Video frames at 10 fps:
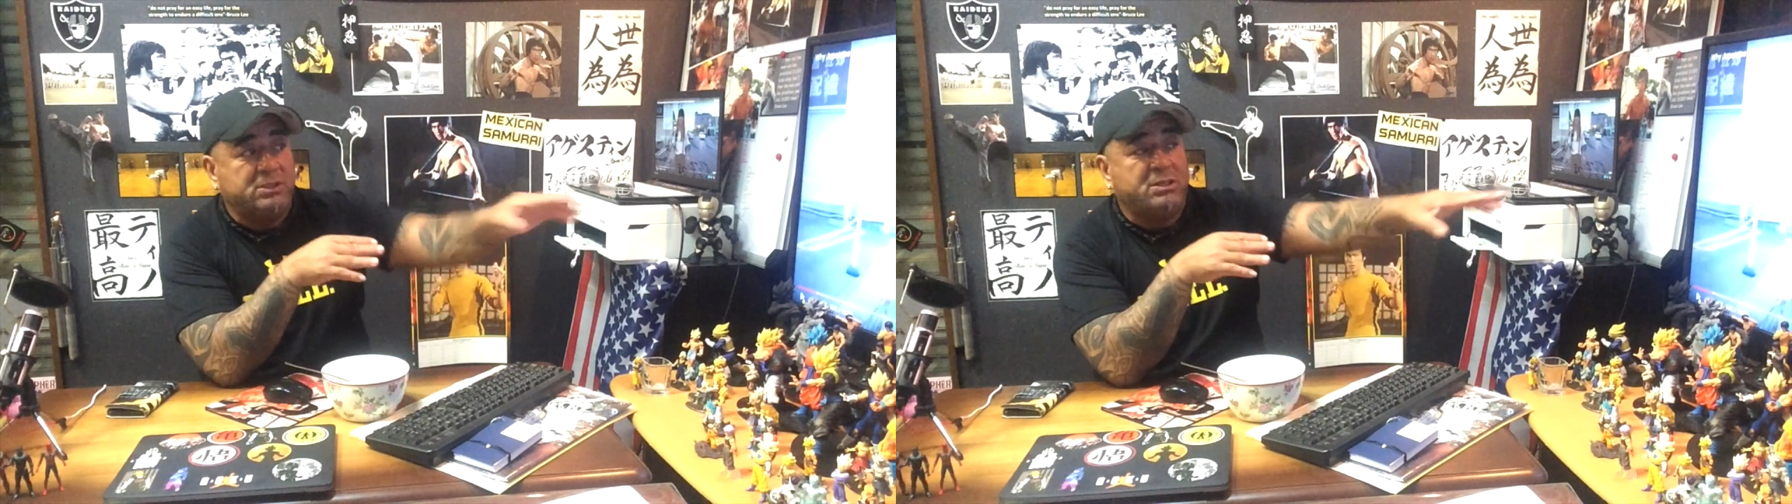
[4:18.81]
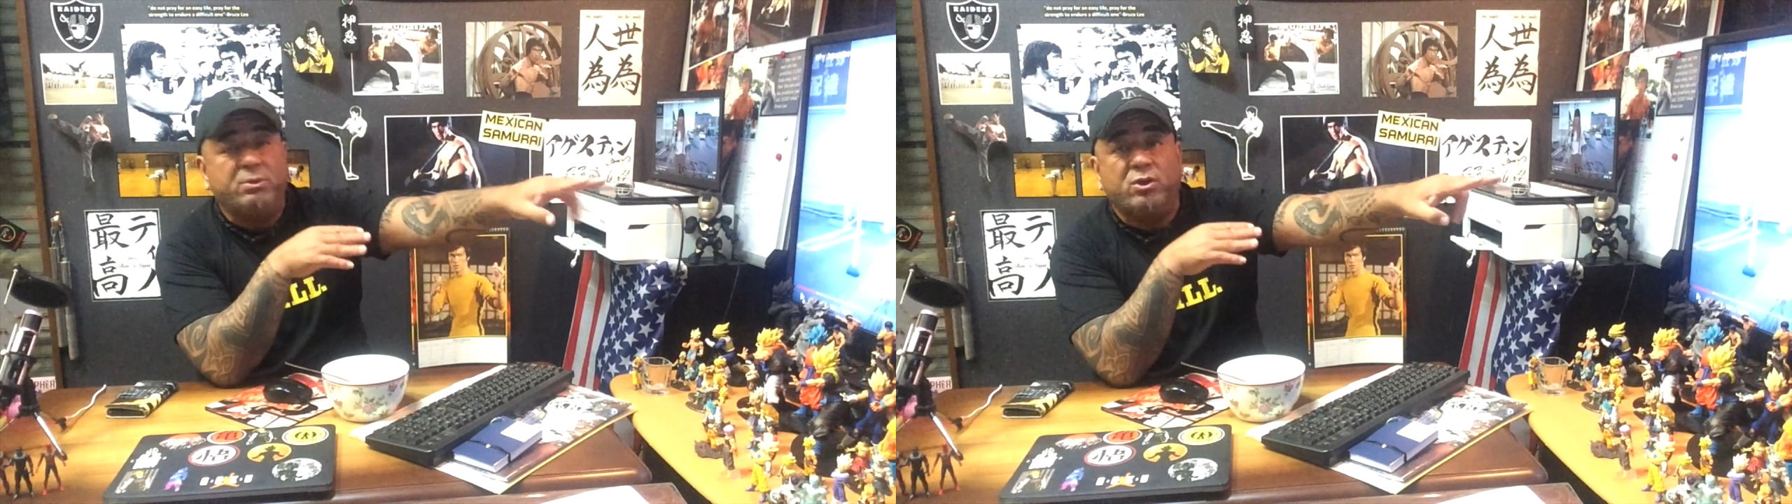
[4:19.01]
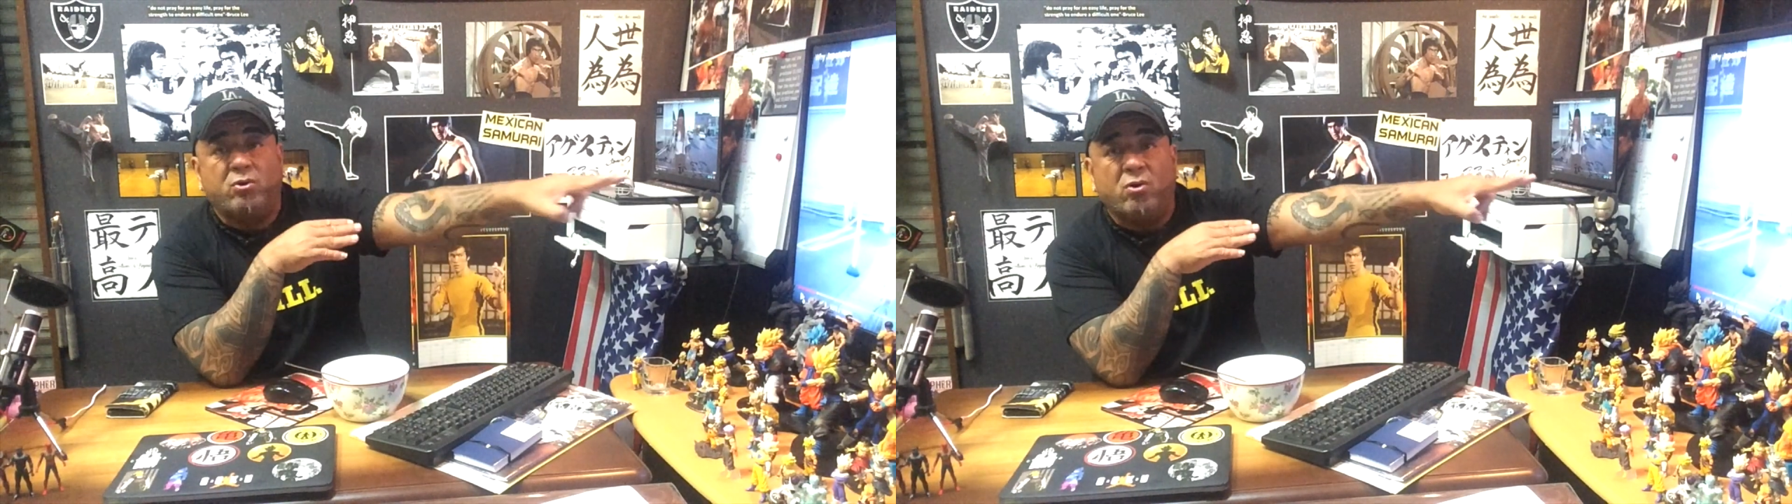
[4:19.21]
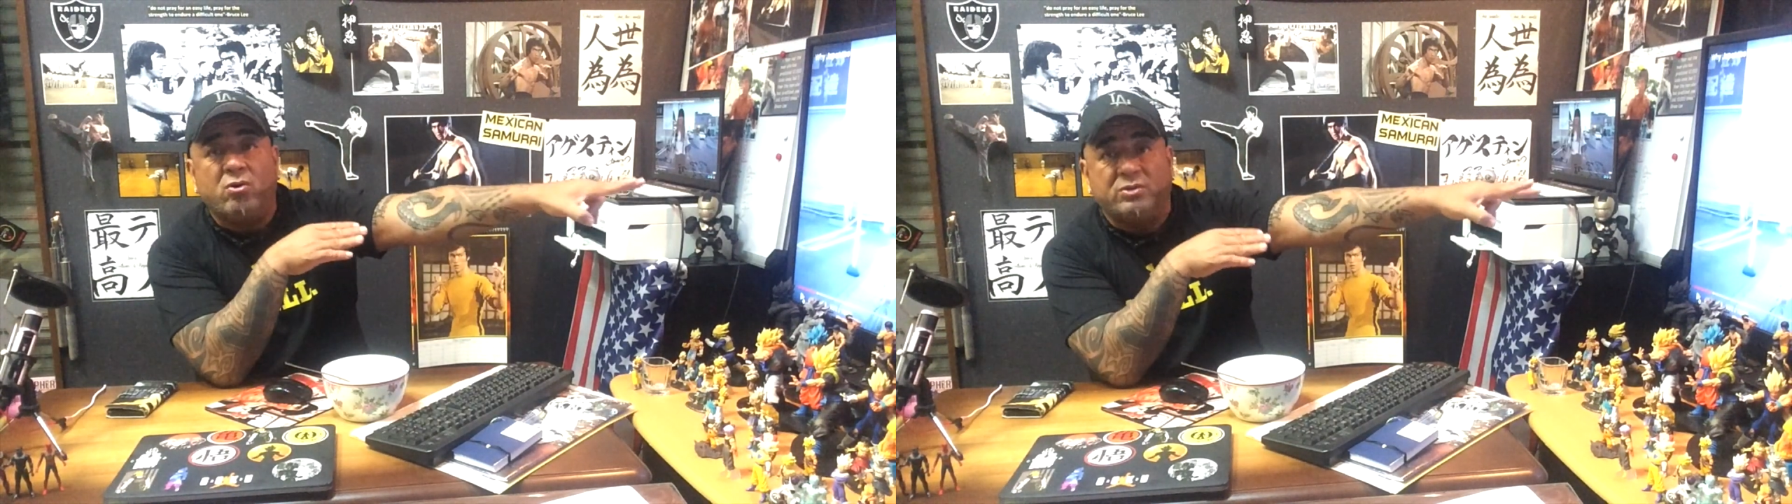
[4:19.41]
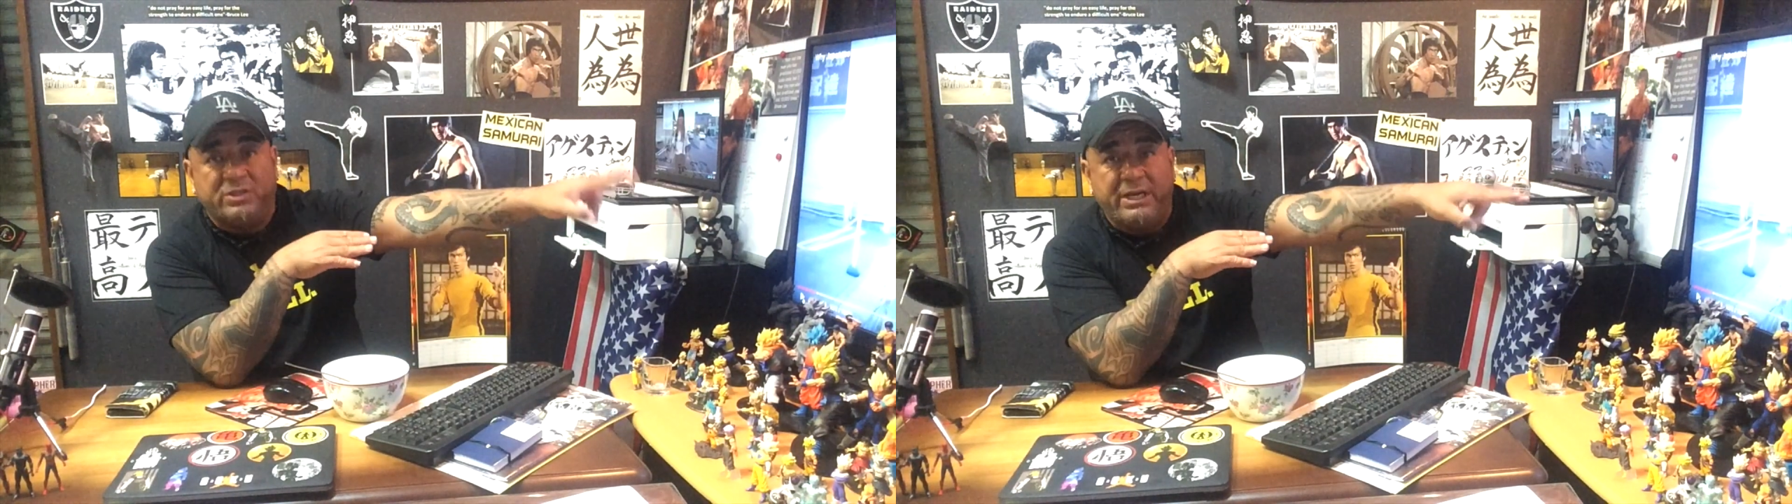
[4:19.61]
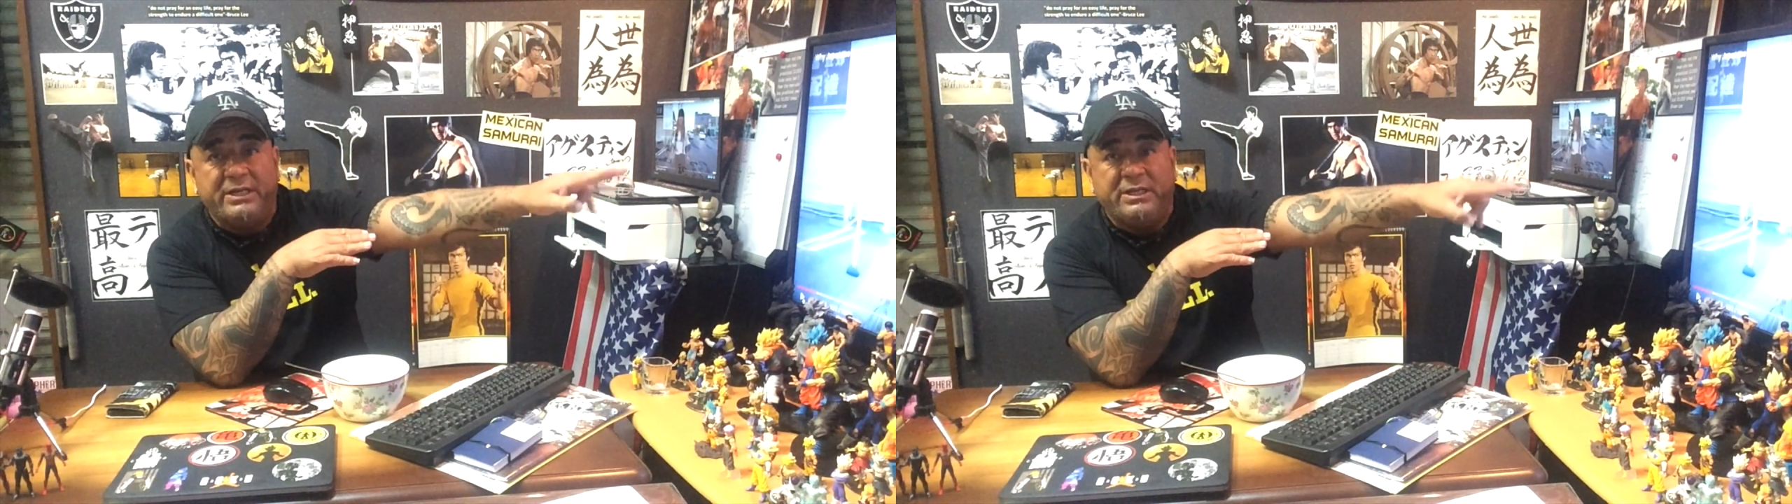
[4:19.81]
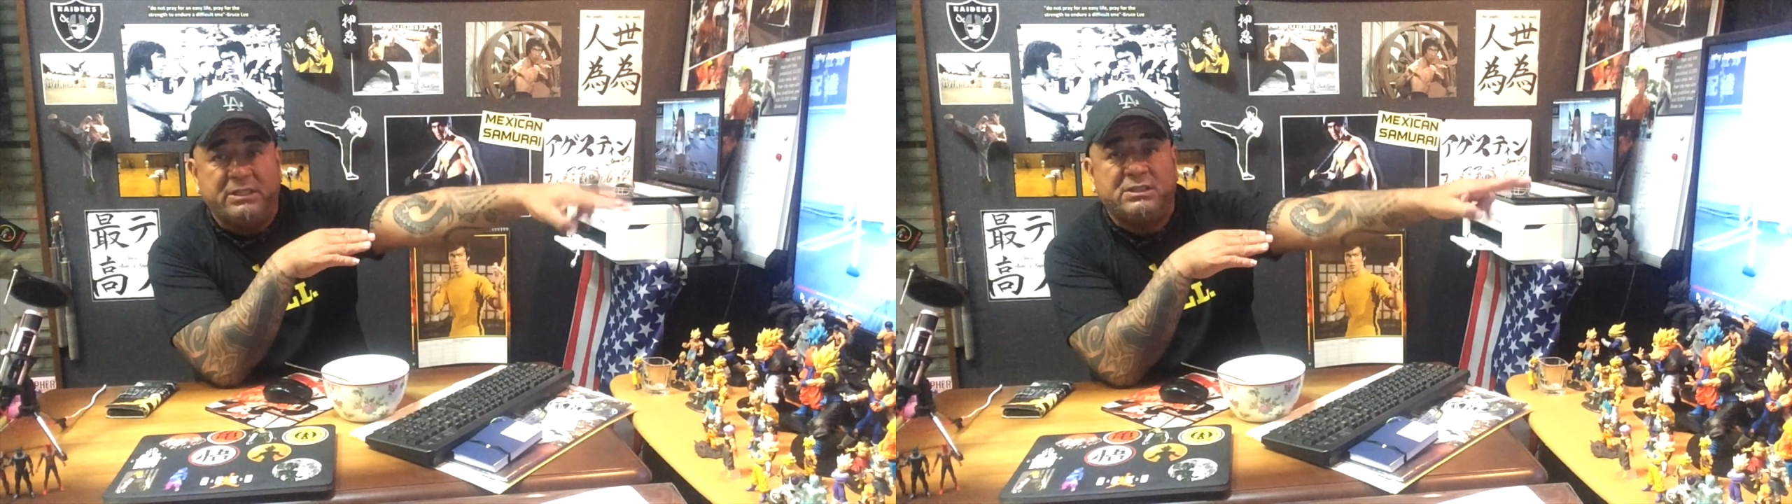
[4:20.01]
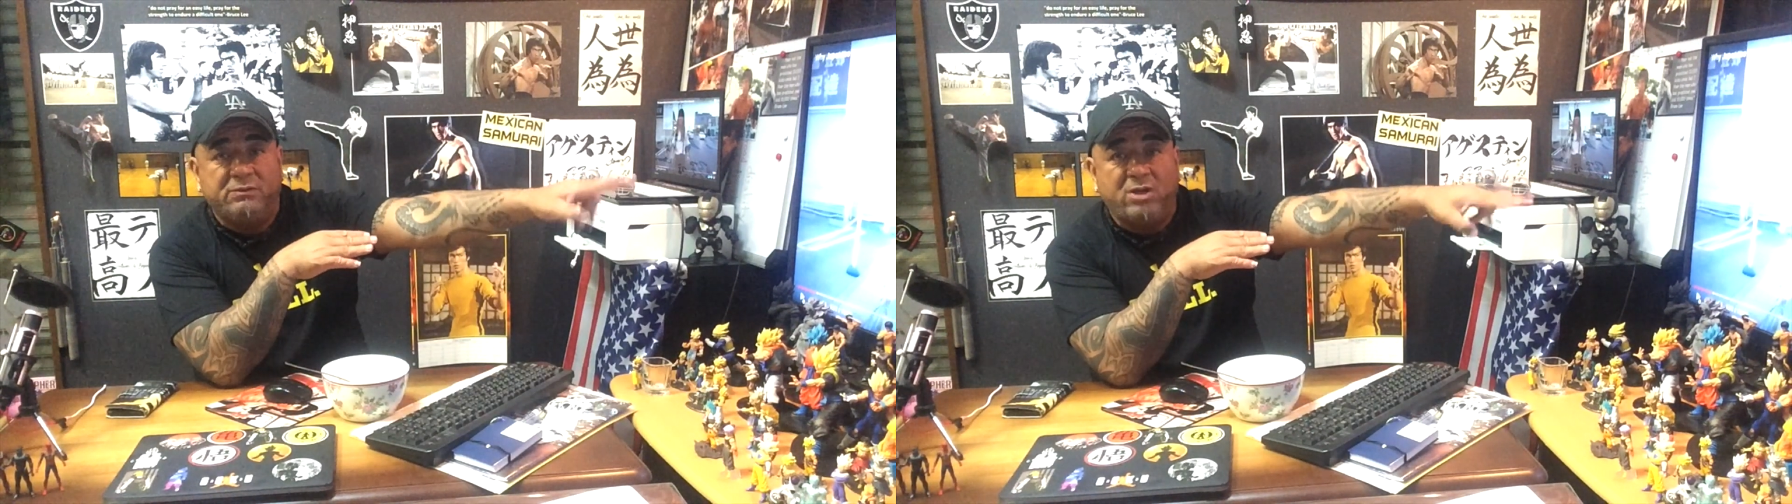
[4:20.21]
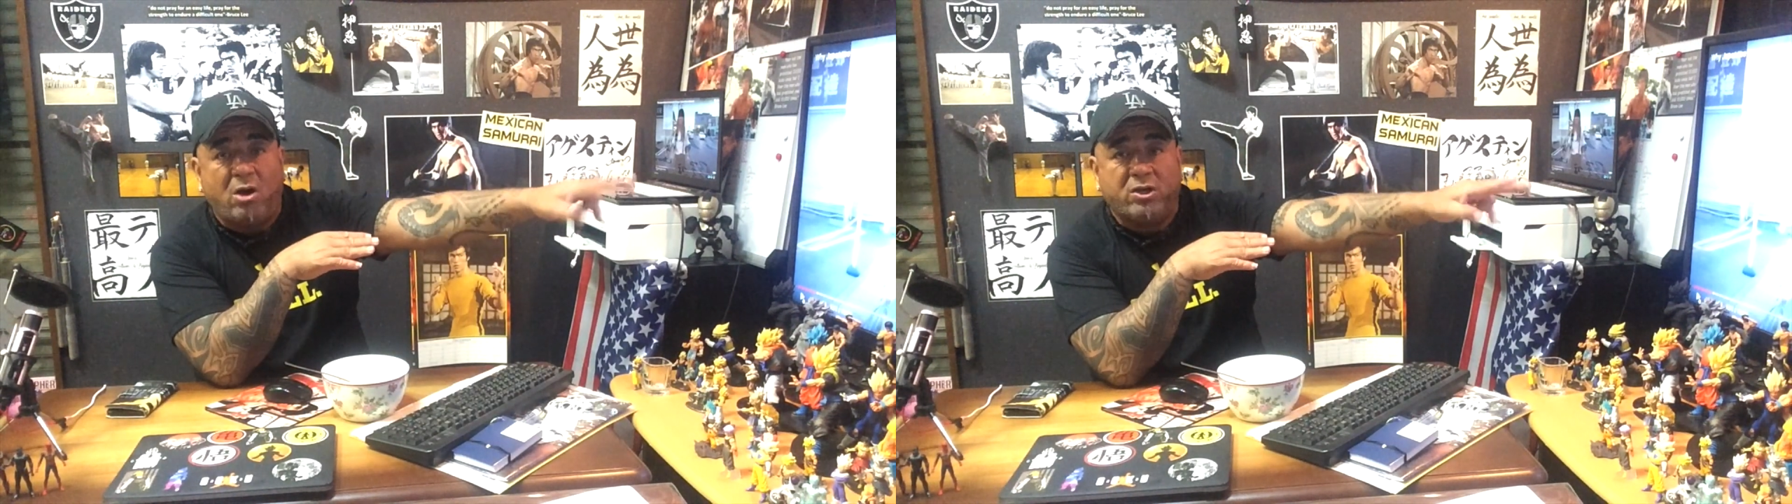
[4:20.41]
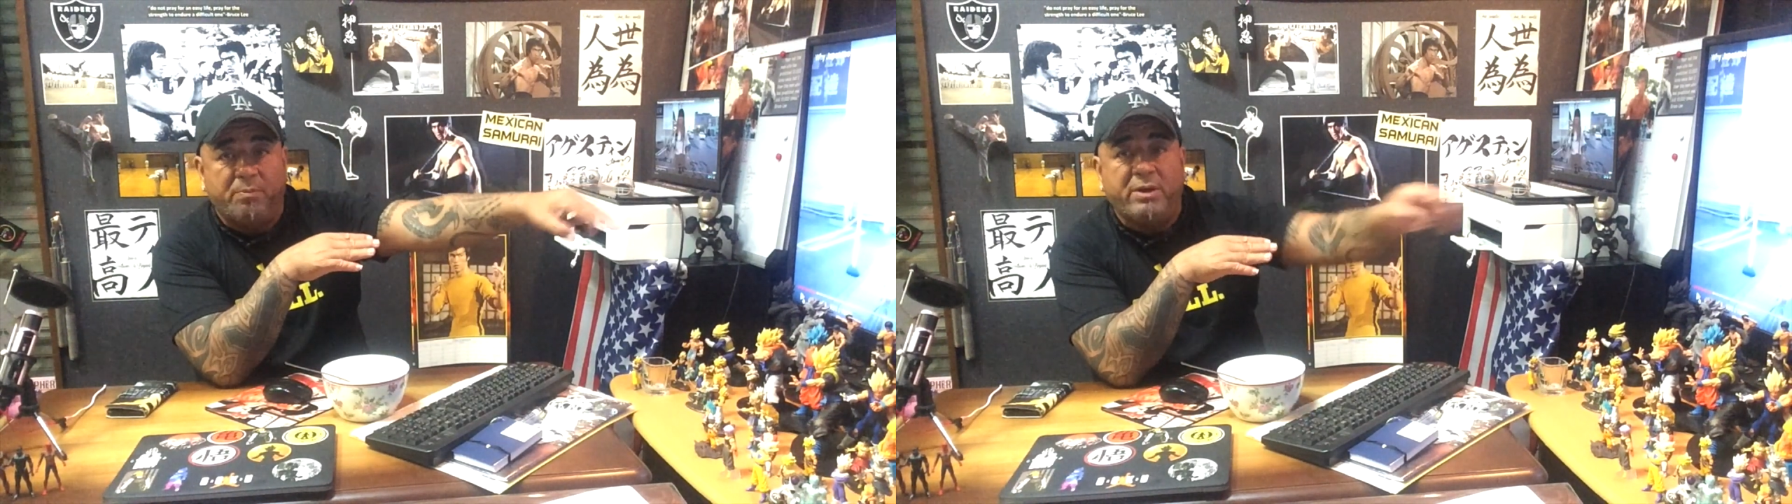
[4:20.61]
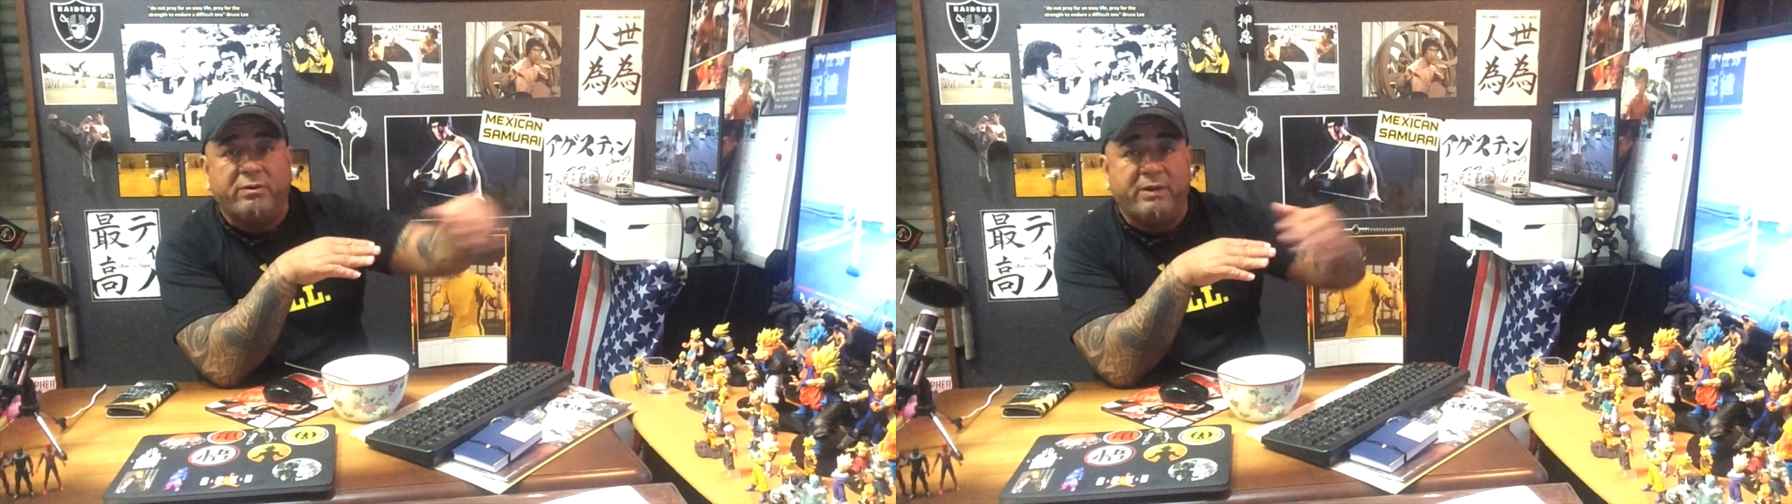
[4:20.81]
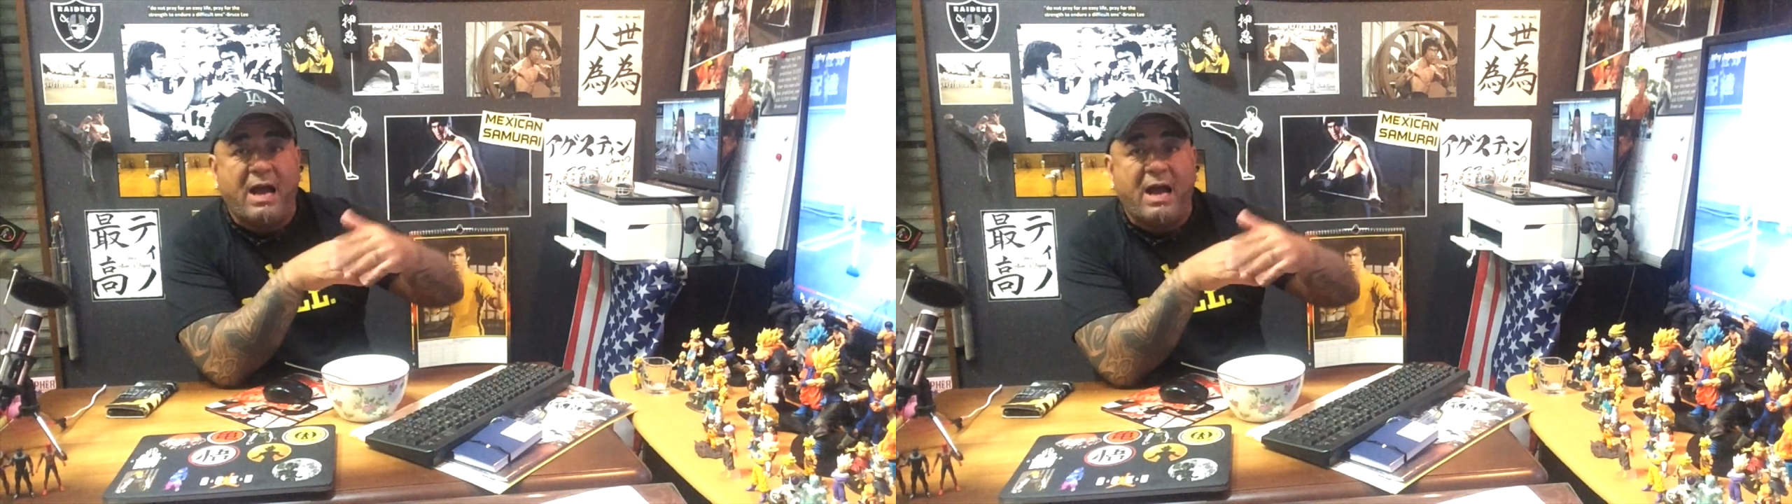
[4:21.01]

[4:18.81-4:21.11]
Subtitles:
some of the girls in this documentary,